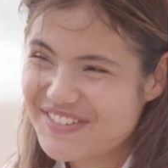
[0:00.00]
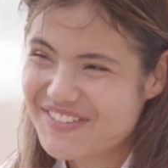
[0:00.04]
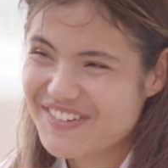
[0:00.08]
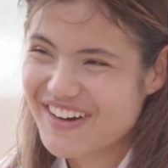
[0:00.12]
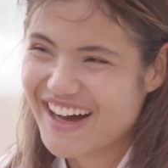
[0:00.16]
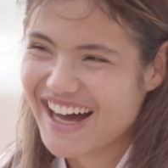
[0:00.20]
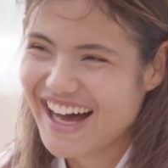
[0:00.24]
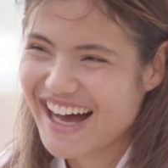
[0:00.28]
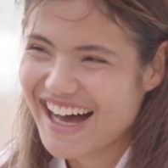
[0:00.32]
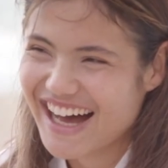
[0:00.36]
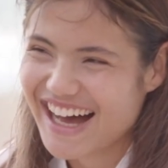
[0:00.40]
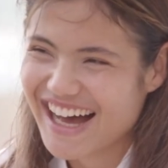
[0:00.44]

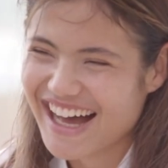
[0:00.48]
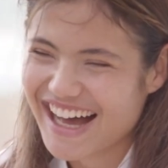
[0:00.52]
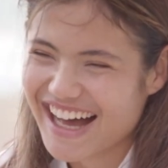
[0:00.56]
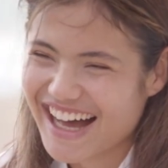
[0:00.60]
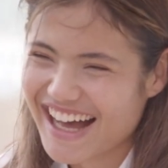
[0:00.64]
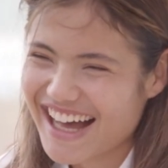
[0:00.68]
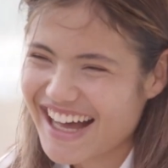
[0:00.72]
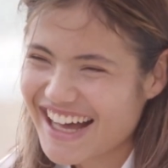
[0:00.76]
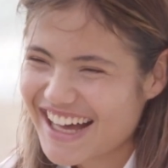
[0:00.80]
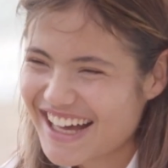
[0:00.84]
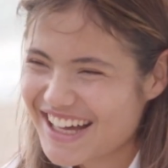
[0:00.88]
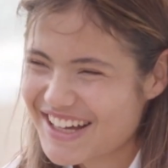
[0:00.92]

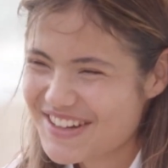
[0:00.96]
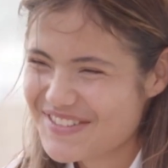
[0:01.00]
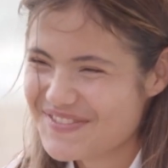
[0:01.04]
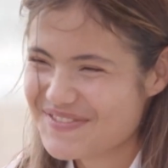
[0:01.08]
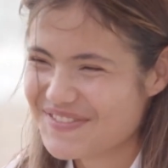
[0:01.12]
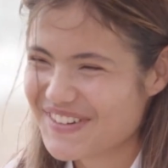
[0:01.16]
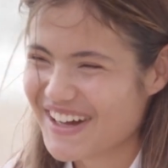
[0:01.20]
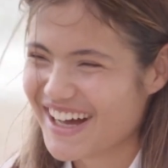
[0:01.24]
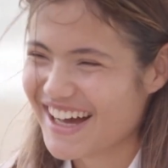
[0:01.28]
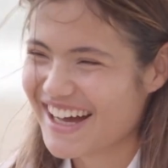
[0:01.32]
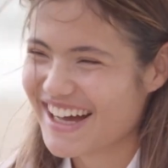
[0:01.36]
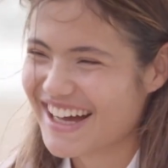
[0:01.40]

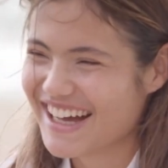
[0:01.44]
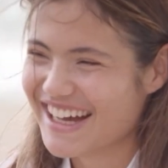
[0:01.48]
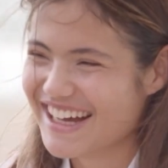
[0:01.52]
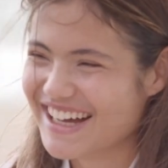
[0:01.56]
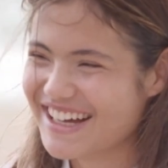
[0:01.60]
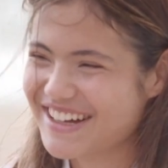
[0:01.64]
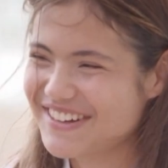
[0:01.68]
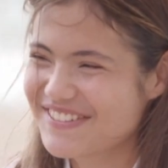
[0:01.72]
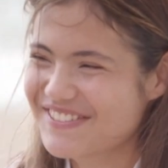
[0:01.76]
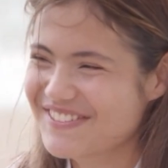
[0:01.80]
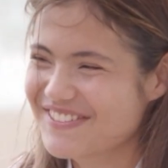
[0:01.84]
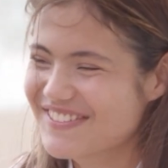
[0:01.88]
But
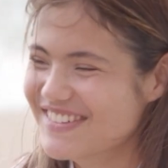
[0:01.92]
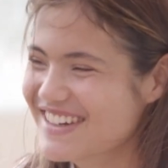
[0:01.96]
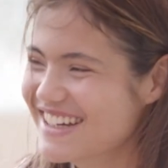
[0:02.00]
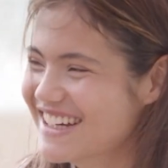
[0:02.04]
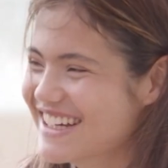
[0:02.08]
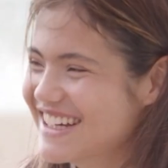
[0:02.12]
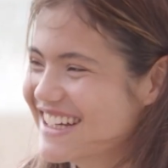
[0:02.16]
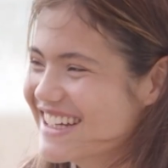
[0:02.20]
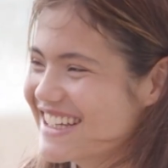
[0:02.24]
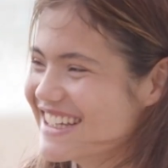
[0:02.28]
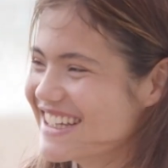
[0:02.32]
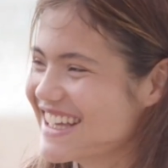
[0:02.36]

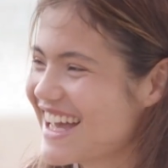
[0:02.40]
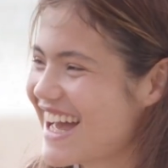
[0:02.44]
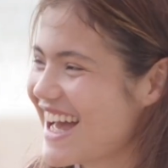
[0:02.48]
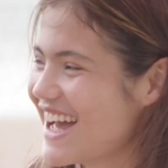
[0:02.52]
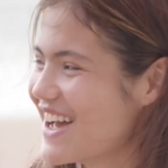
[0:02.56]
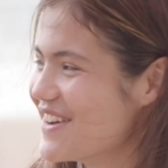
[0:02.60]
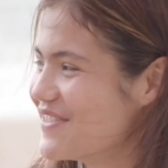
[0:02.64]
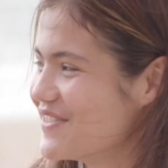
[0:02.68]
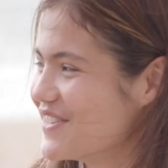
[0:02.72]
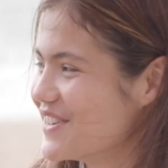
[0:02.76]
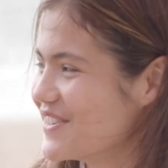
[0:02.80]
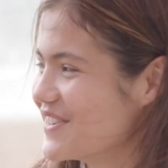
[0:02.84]

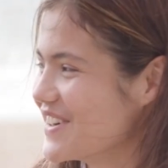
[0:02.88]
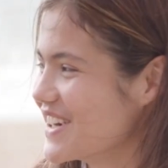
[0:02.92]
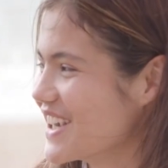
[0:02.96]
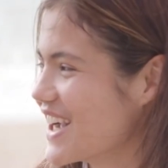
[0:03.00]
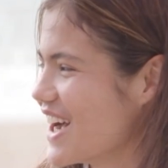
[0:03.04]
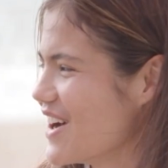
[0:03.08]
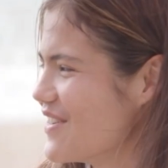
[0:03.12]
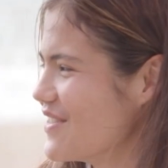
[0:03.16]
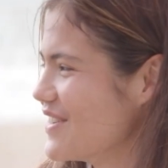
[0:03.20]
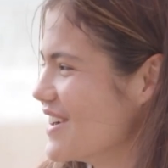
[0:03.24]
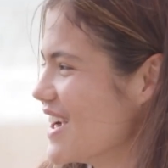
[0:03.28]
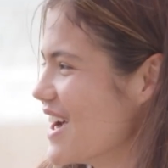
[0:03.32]
yeah, for
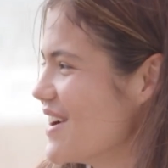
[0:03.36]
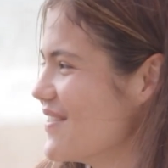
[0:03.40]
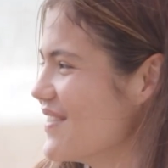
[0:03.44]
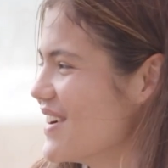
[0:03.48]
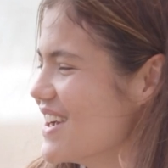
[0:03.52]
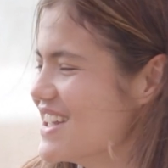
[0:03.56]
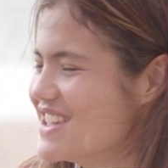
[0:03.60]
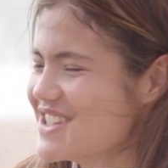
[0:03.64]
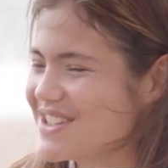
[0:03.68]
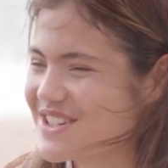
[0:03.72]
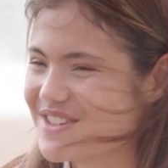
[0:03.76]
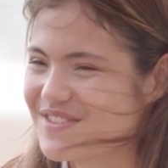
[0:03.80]
recovery, I
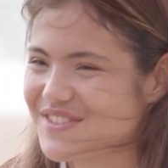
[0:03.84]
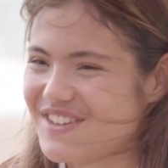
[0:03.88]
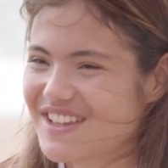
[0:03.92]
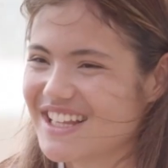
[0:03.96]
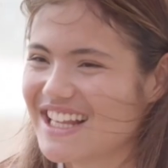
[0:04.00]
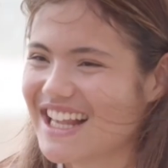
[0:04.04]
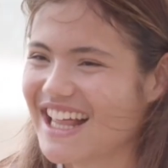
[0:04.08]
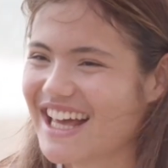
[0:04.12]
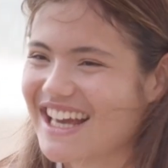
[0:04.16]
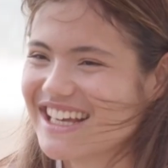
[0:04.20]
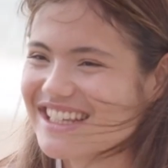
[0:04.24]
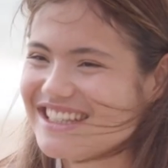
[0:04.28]
might do it for
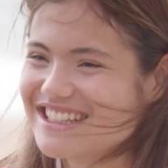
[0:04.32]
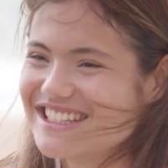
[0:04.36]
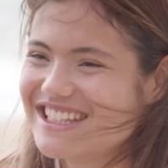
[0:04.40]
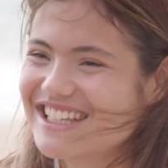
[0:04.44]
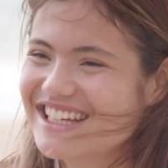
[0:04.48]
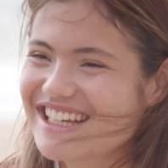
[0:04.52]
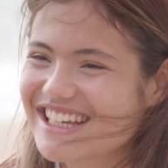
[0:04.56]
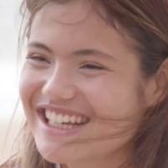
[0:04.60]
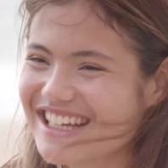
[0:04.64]
the legs.